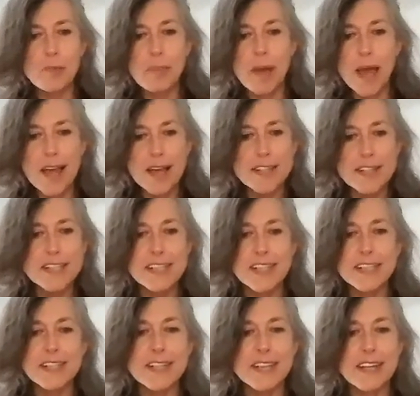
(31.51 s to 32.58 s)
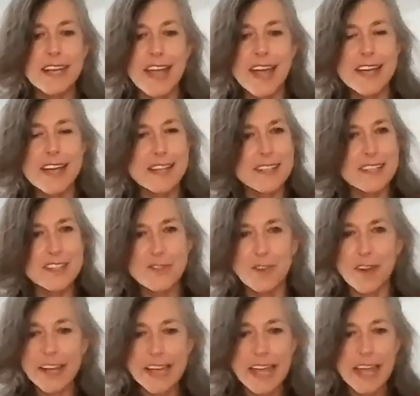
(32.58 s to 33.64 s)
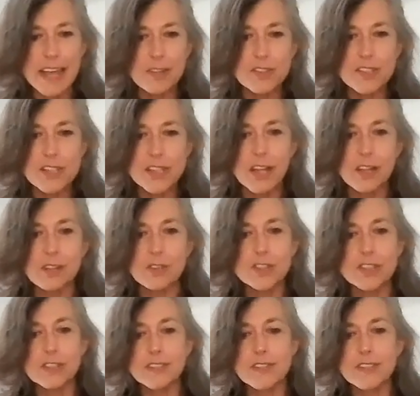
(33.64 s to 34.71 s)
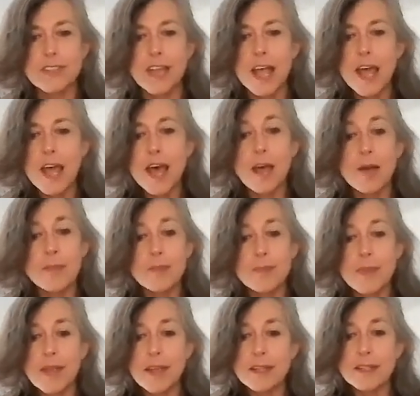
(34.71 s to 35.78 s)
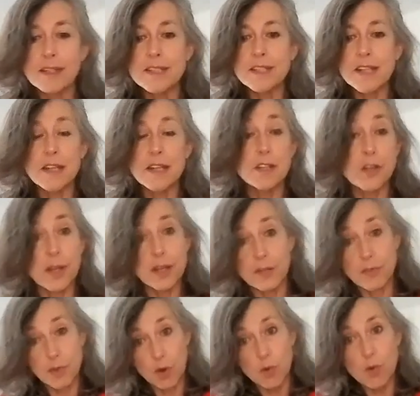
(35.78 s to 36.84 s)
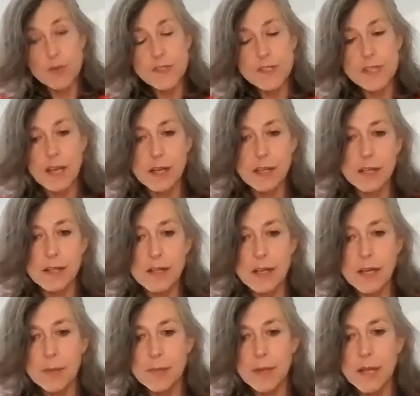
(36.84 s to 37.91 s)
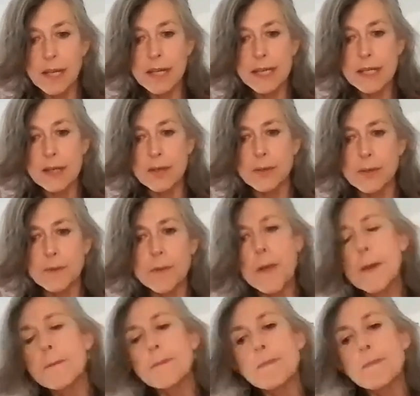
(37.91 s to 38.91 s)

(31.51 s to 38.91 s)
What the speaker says: partying and sort of like counterculture and of course are illegal.